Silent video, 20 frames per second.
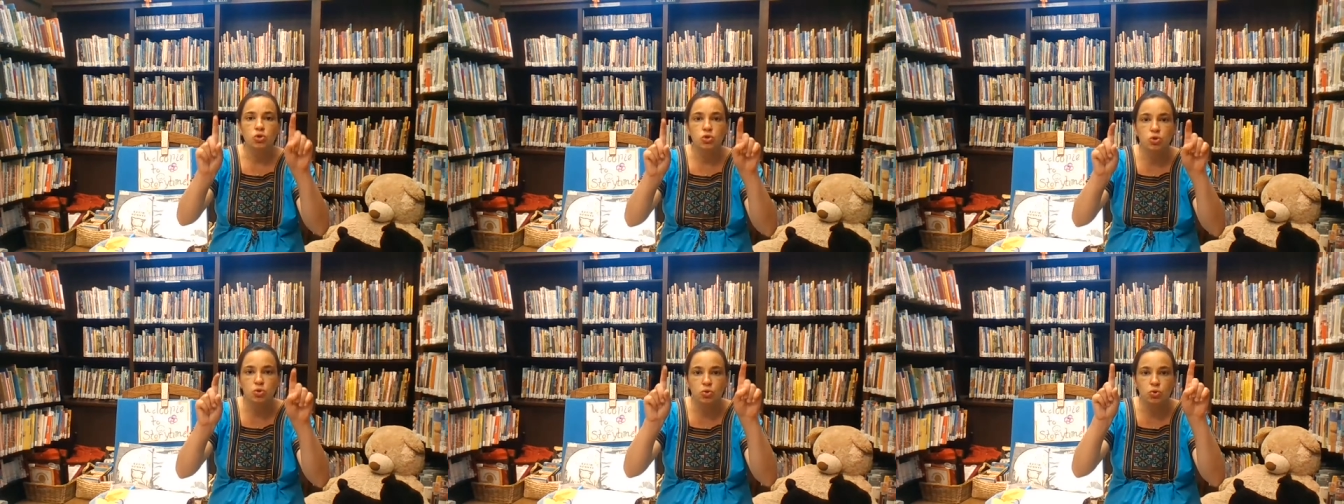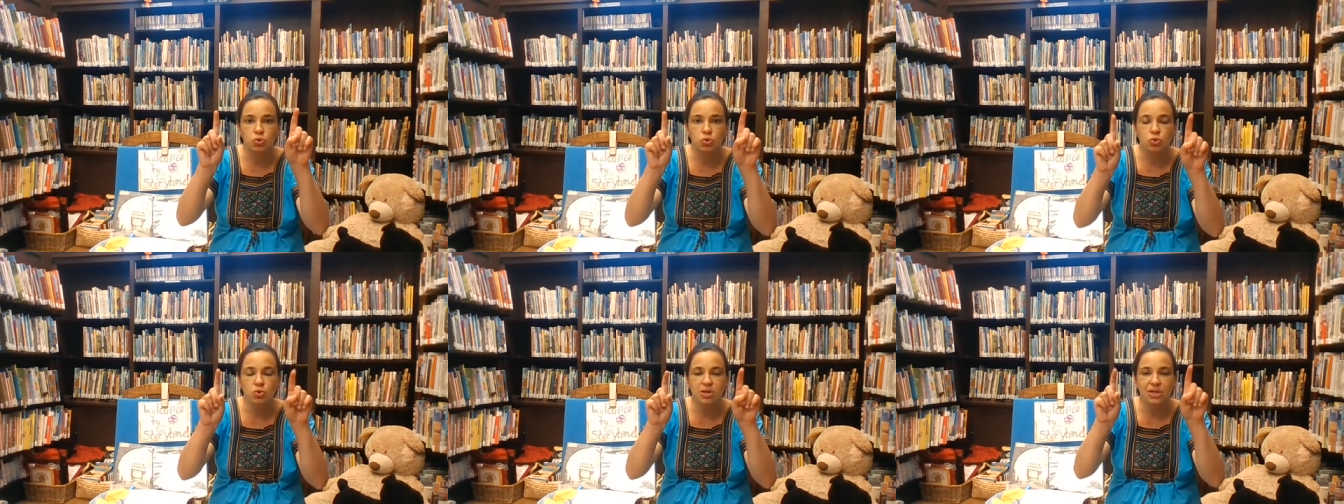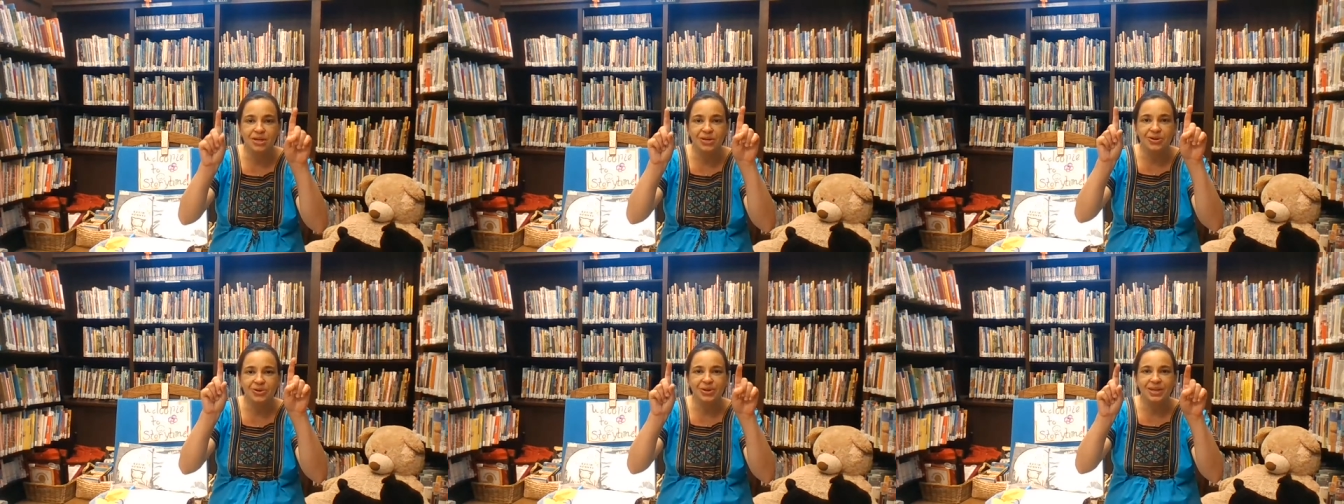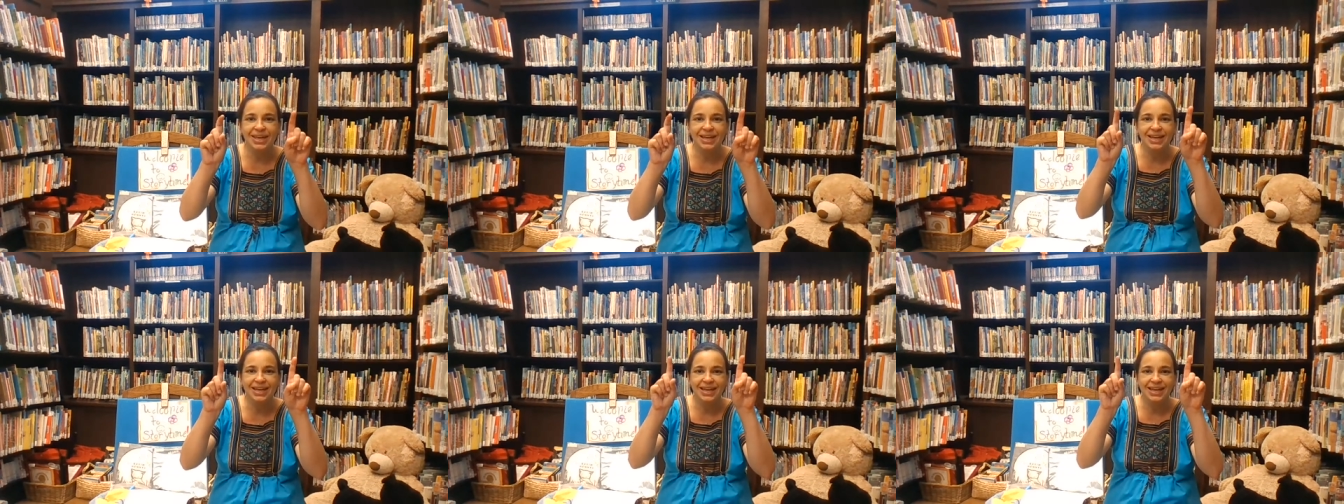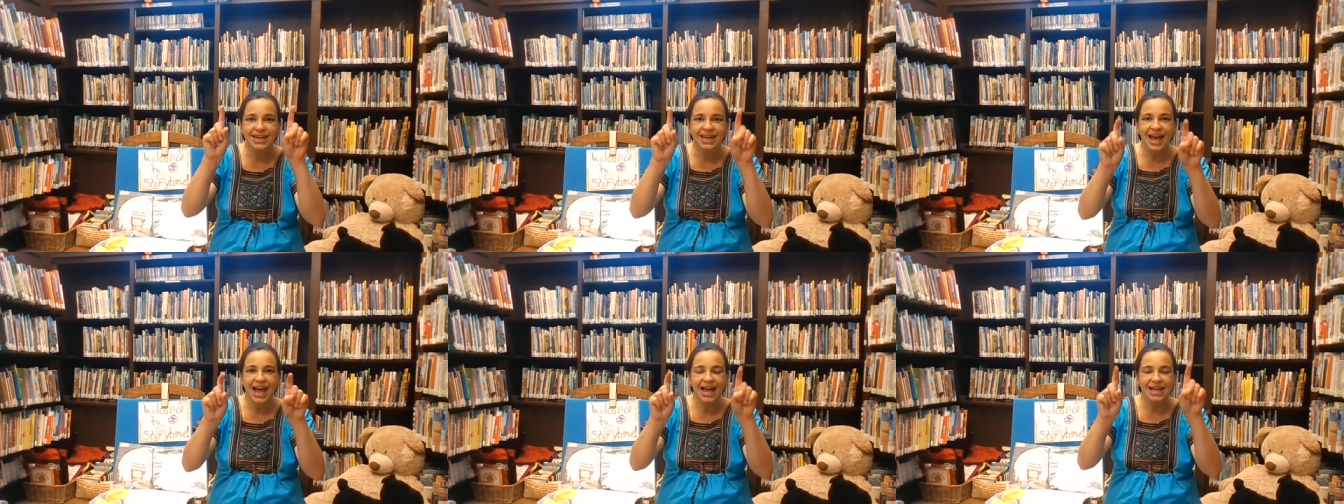Two little kitty
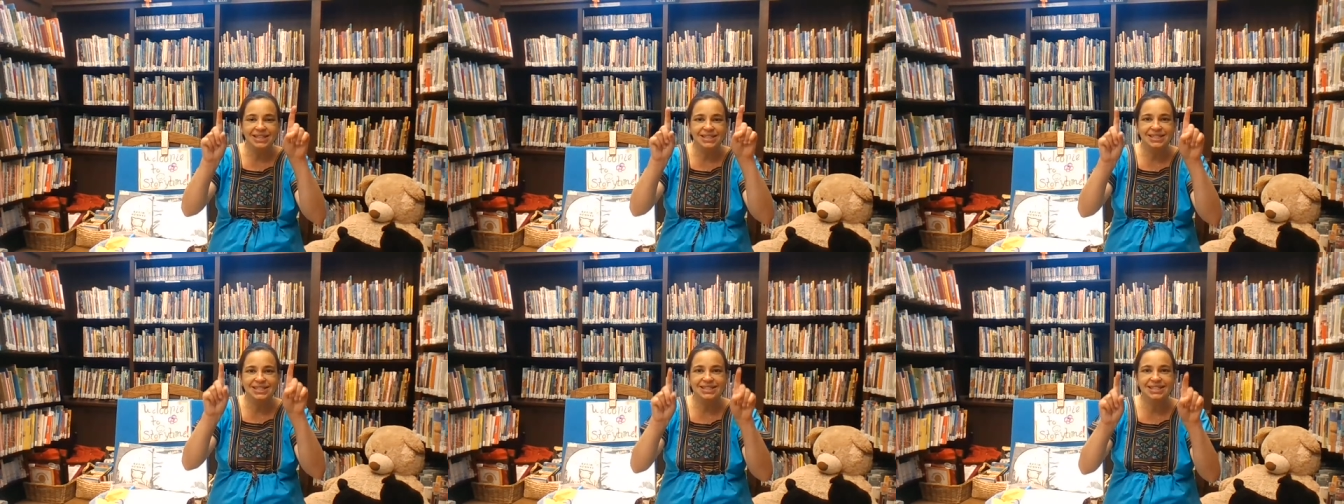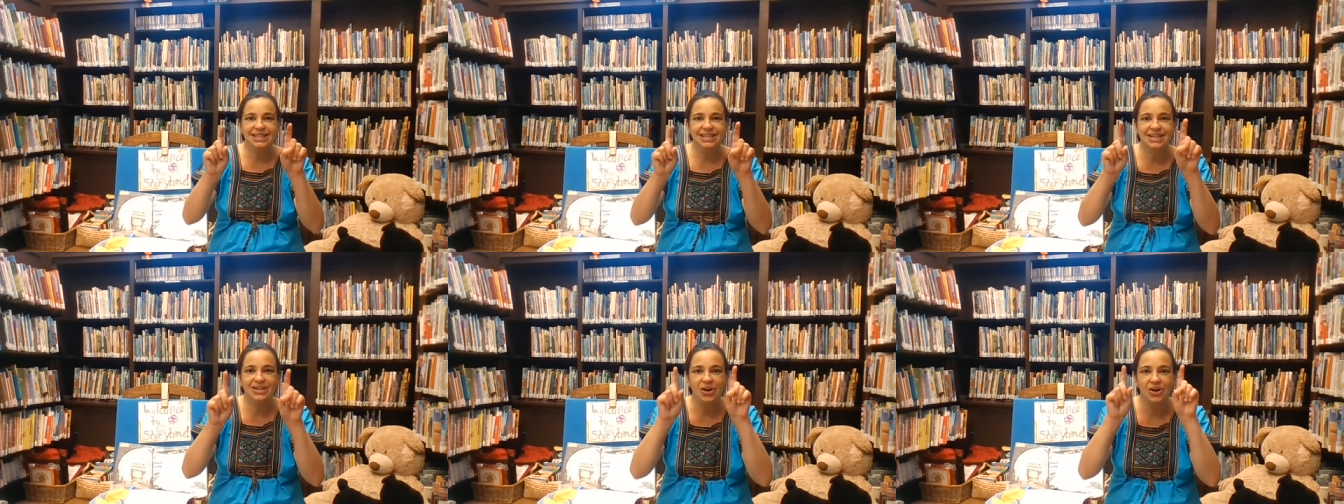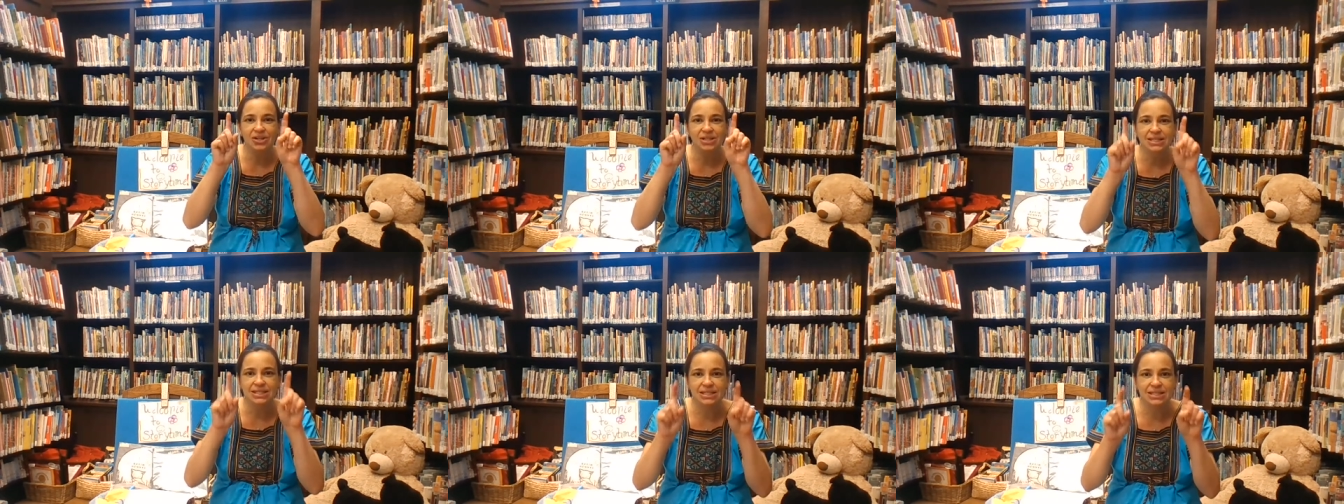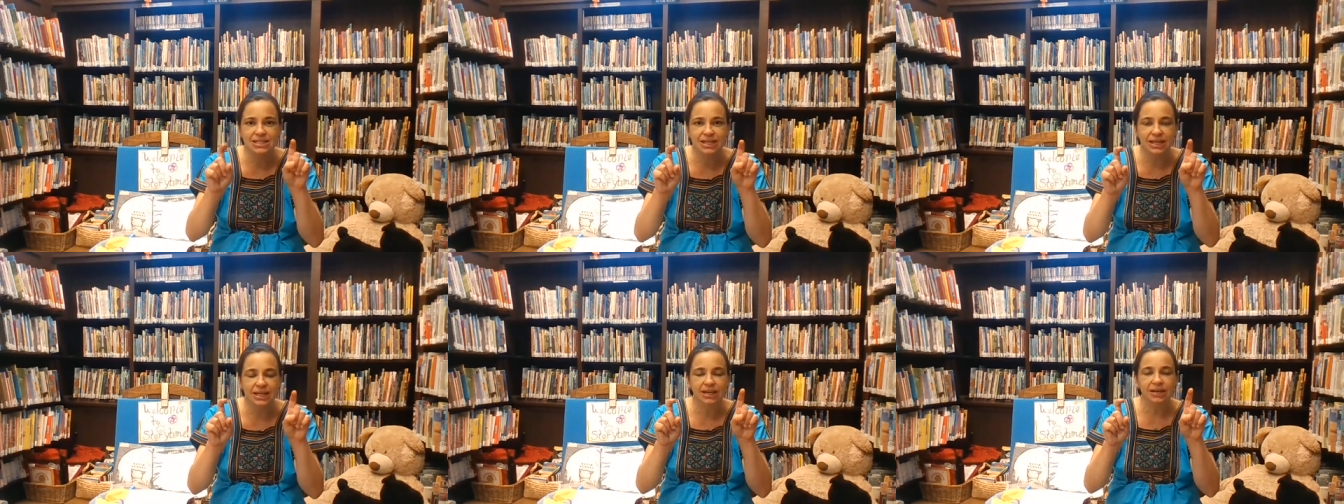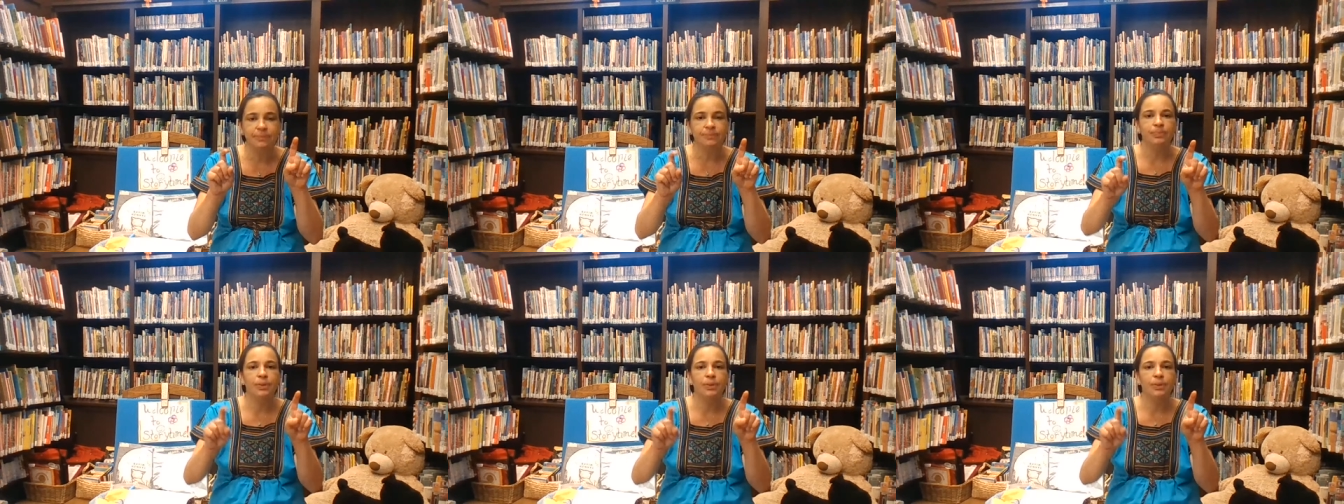cats sitting on a stick.